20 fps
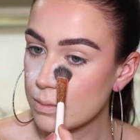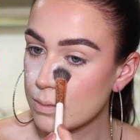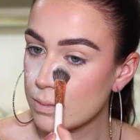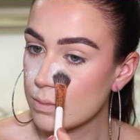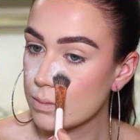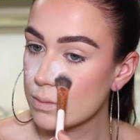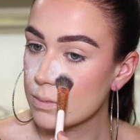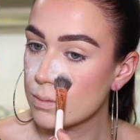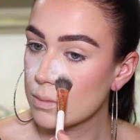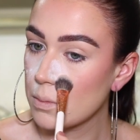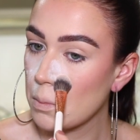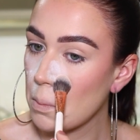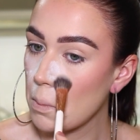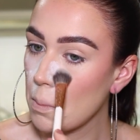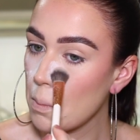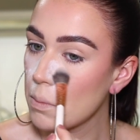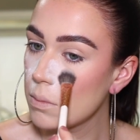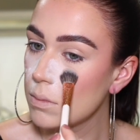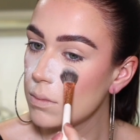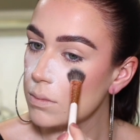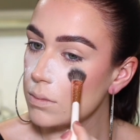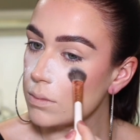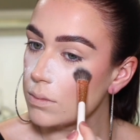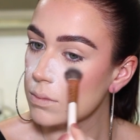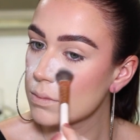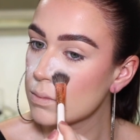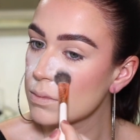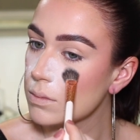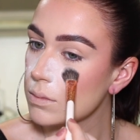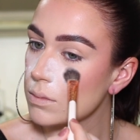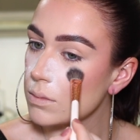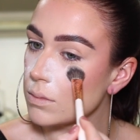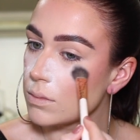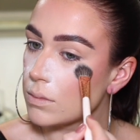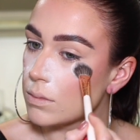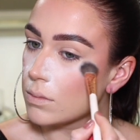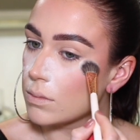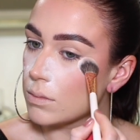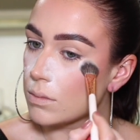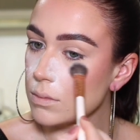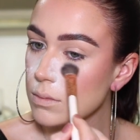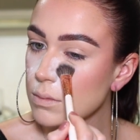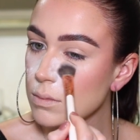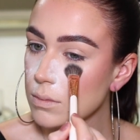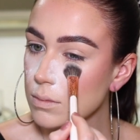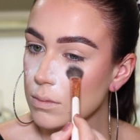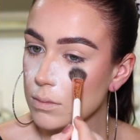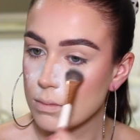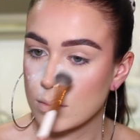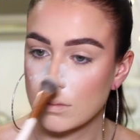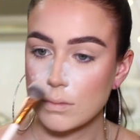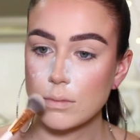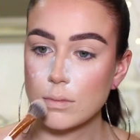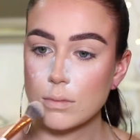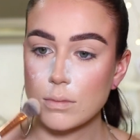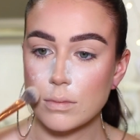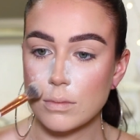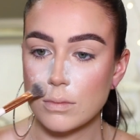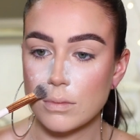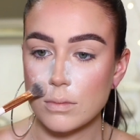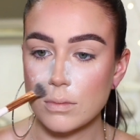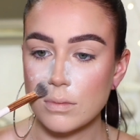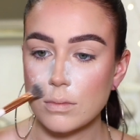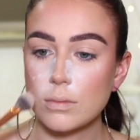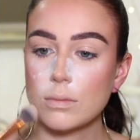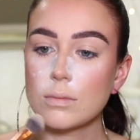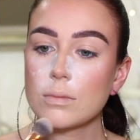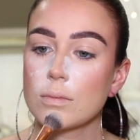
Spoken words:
Nobody speaks.